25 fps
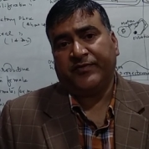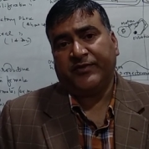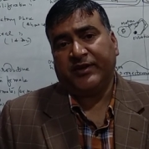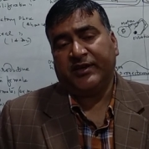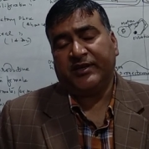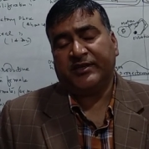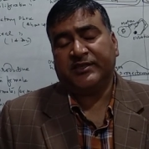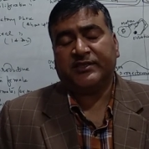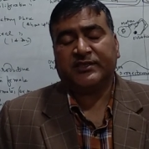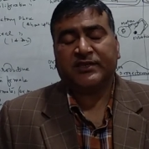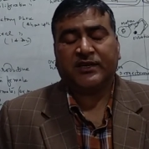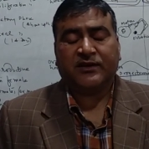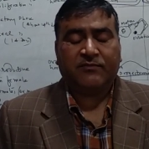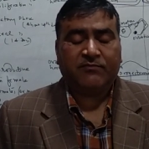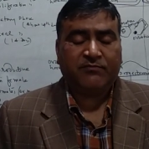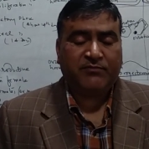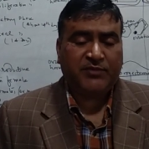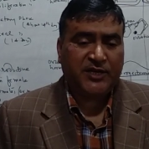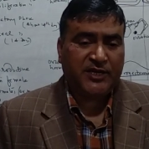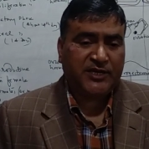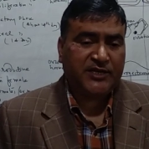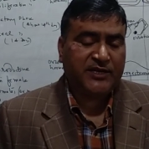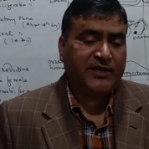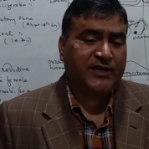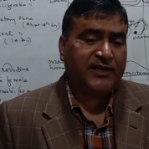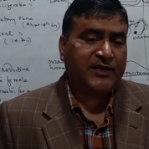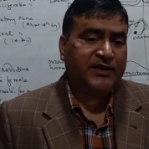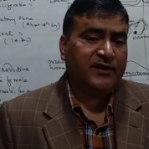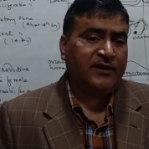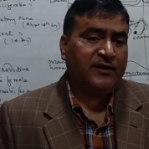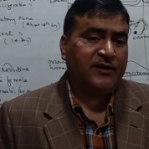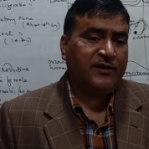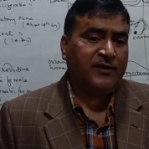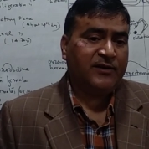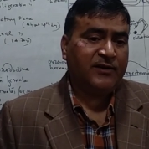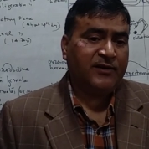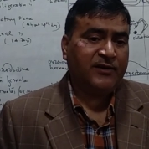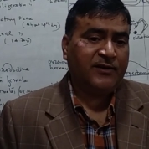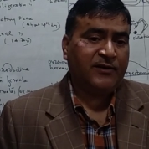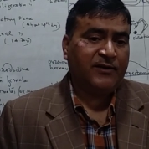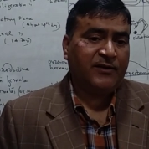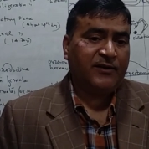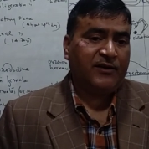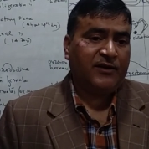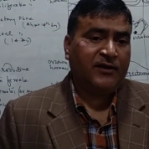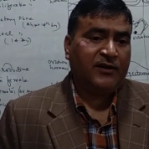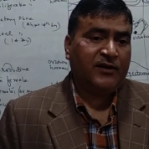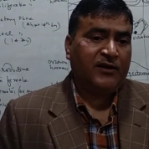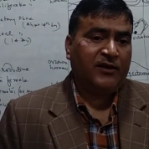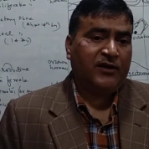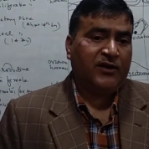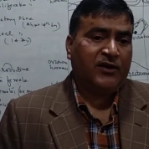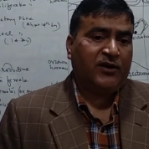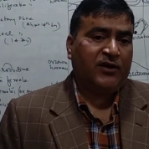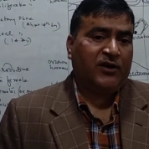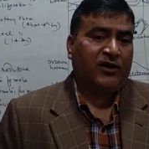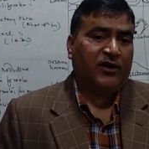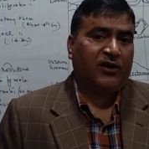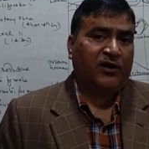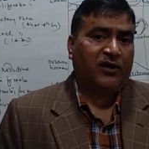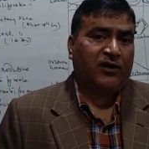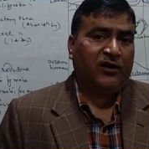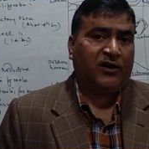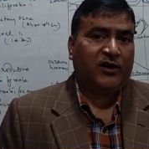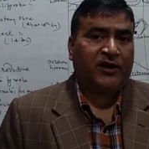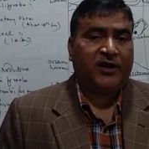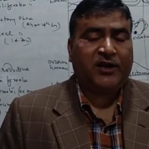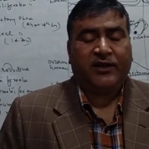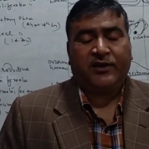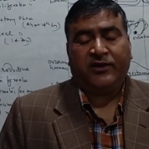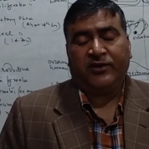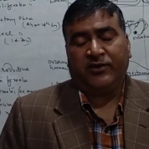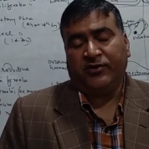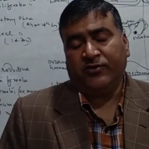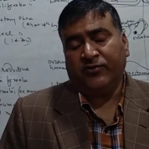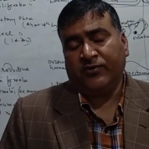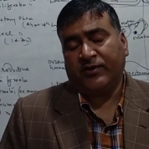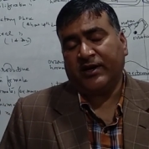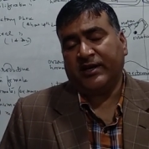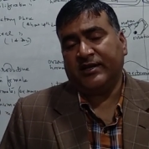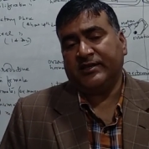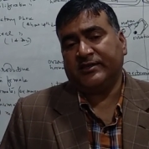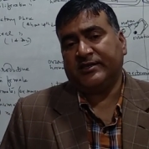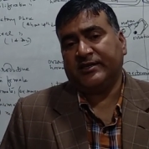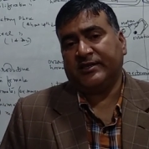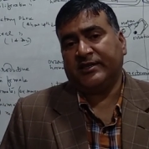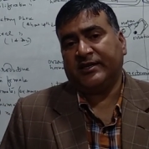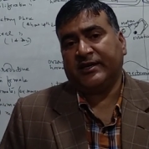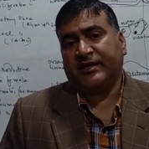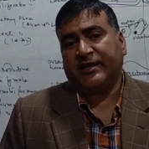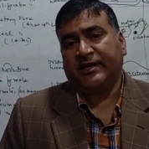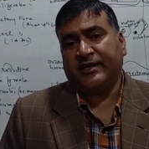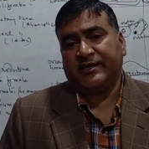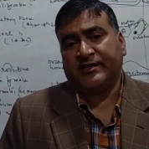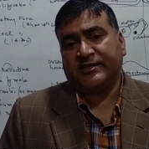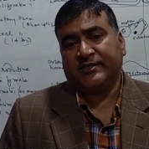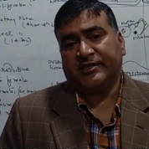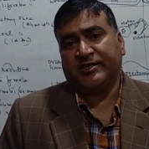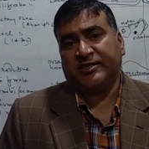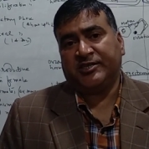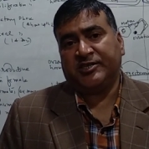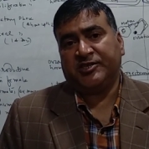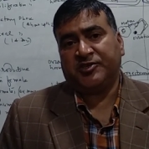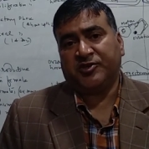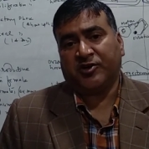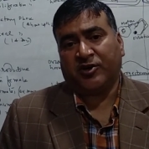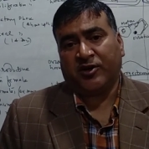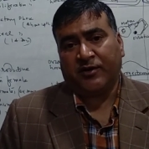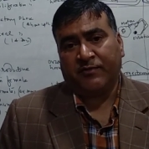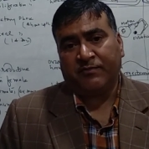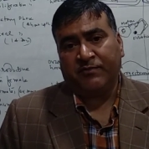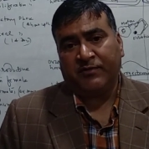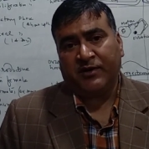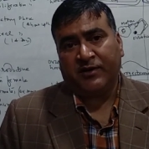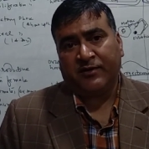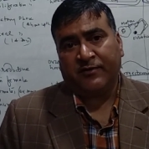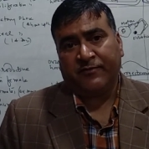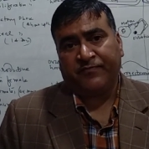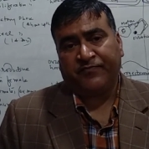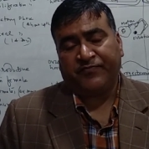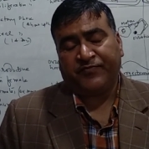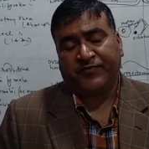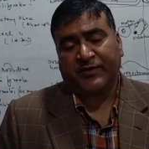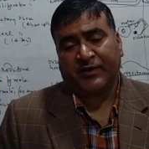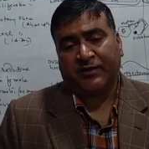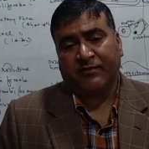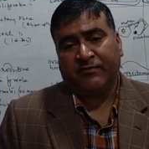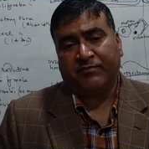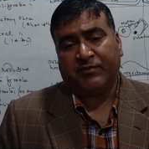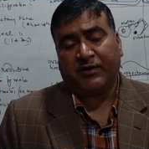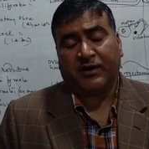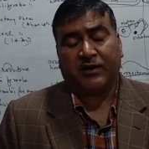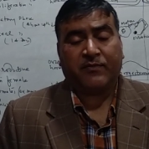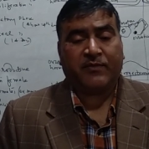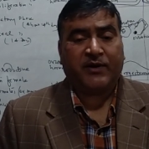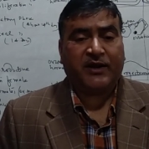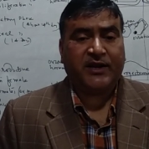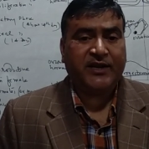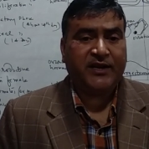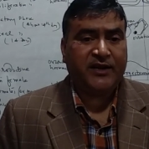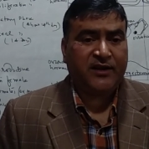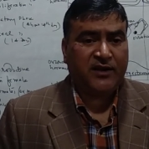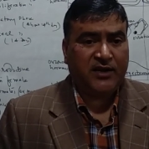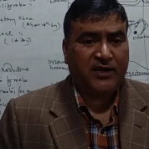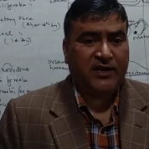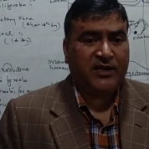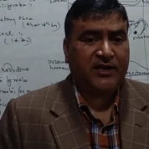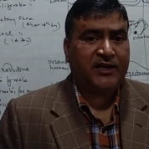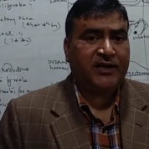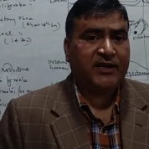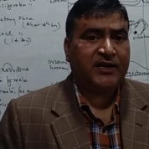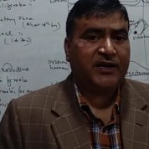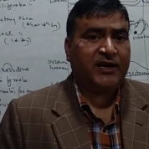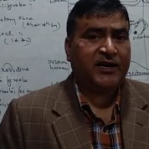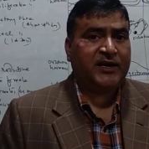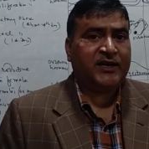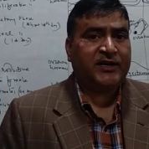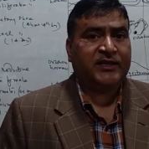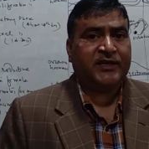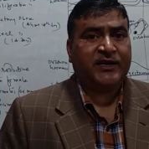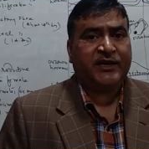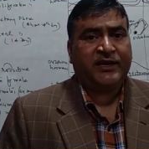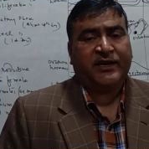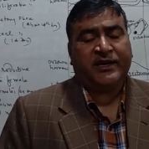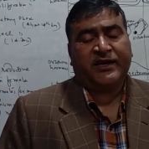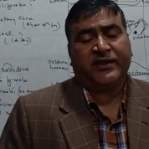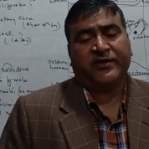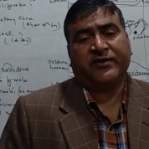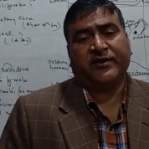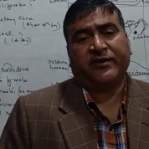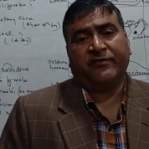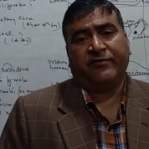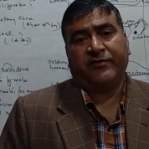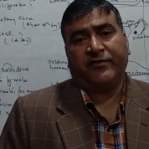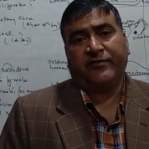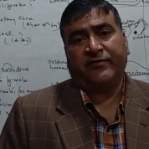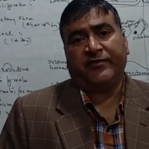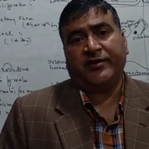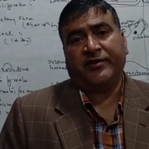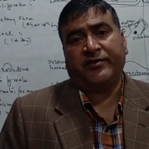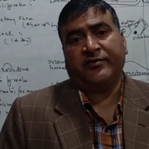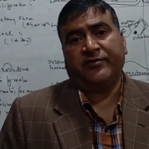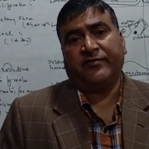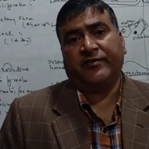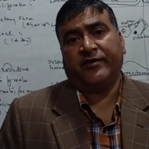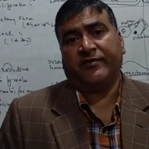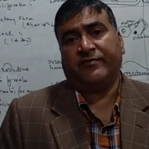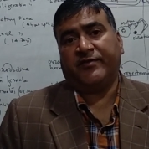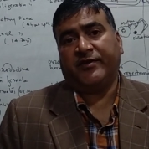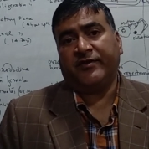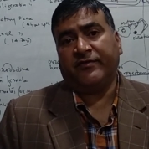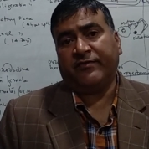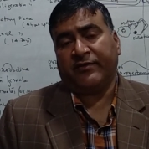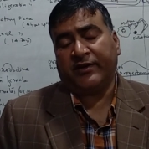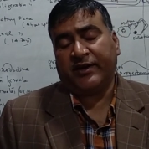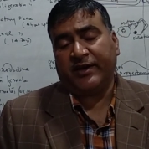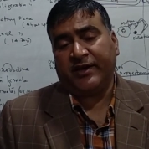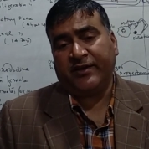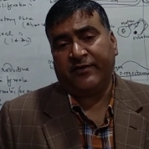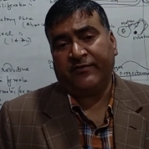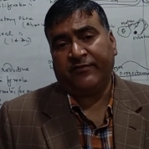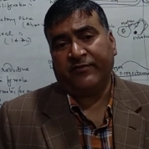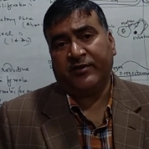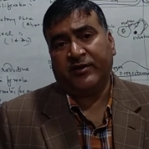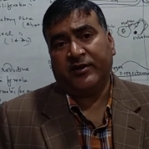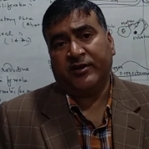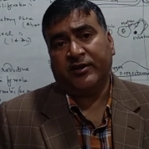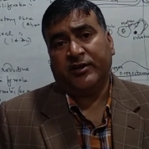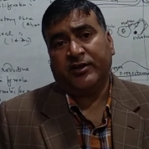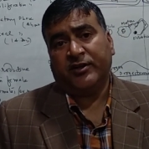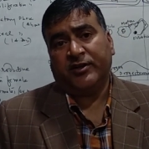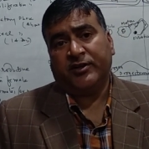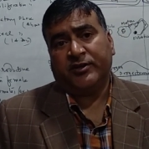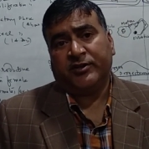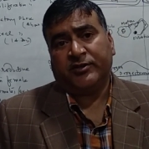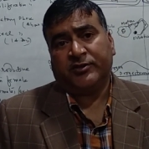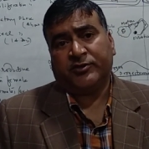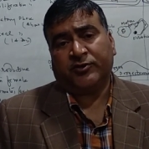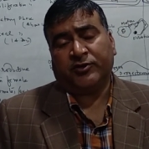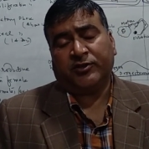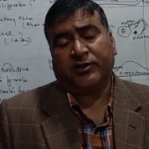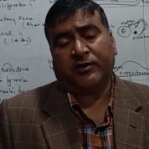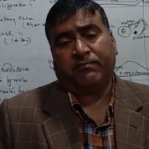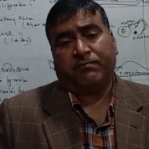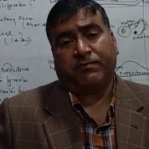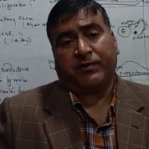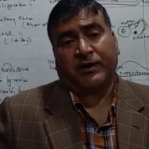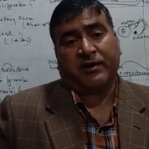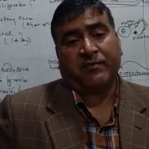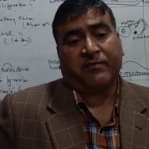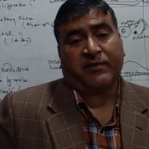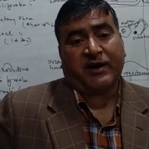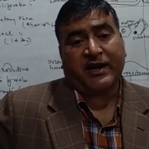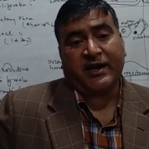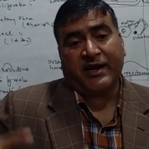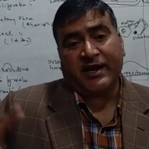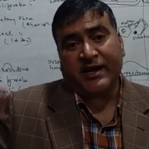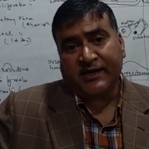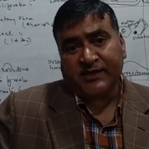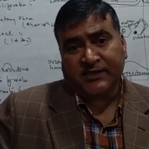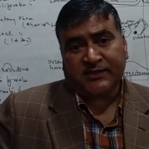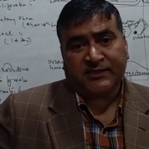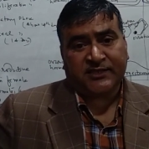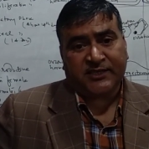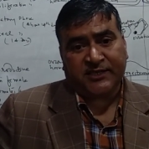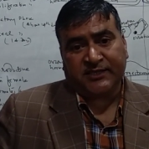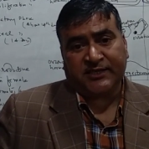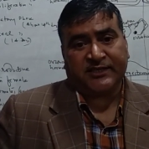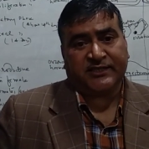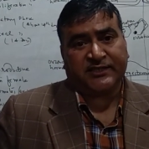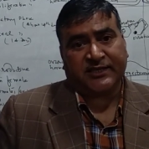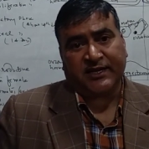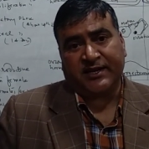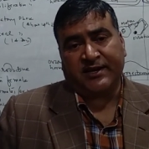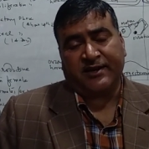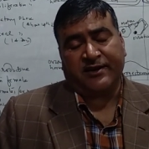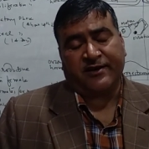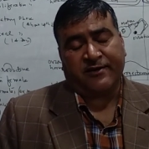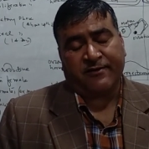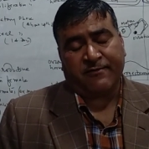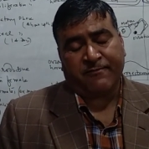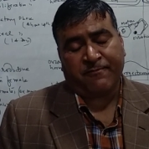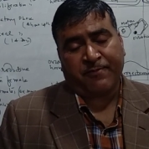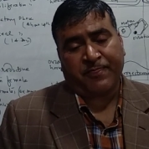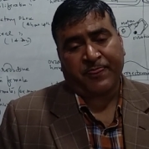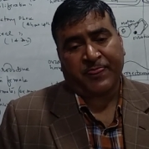is completed, or you can say that gets stopped permanently at the age of 50 to 55. So the permanent cessation,